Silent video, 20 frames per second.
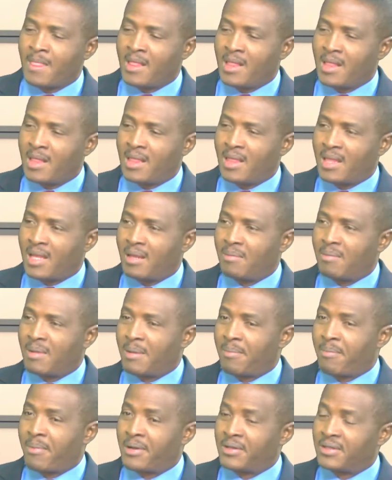that my
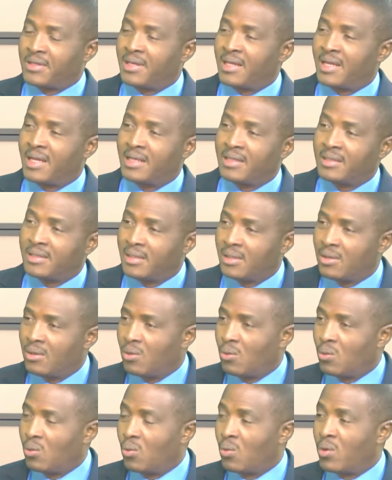president
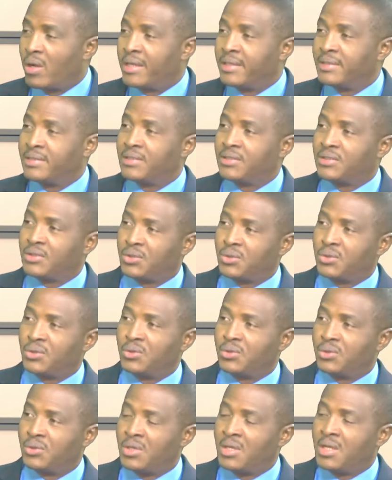went to
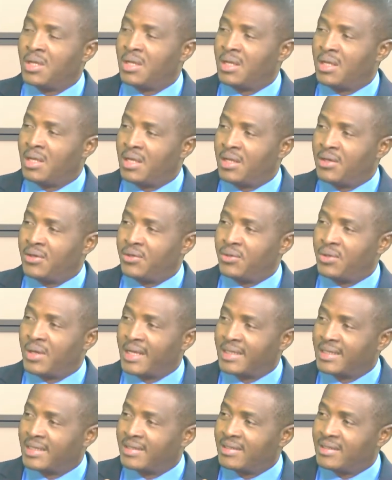the
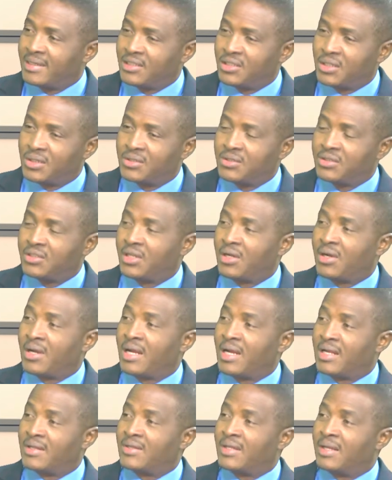United Nations General
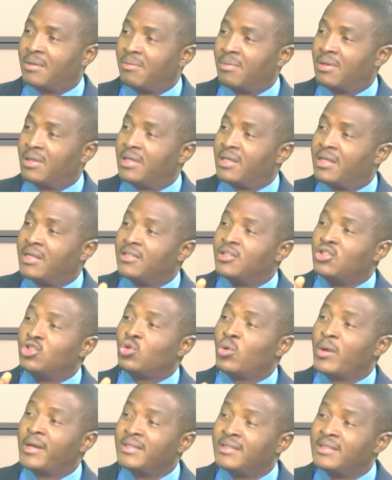Assembly in
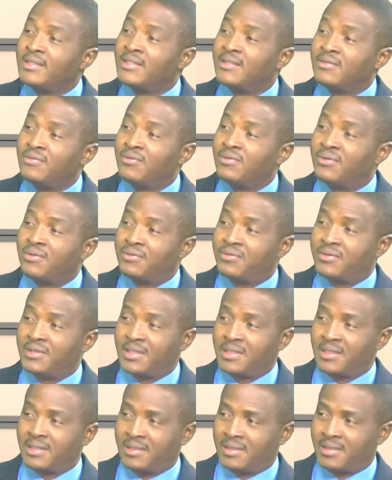
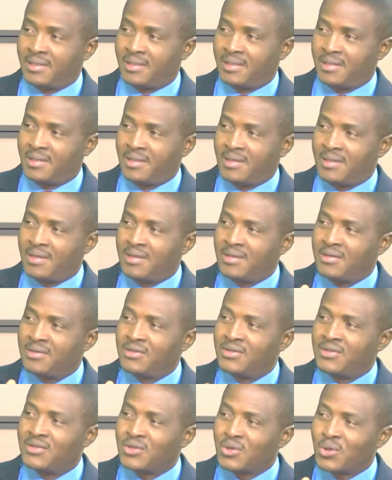2015
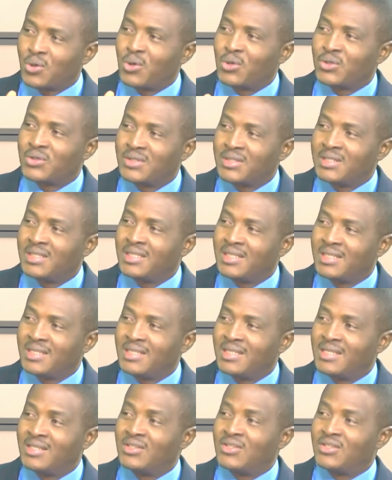discussing
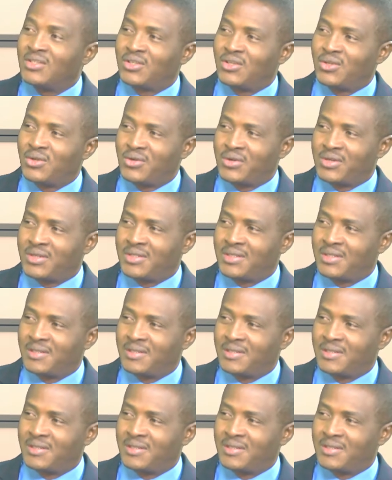insecurity,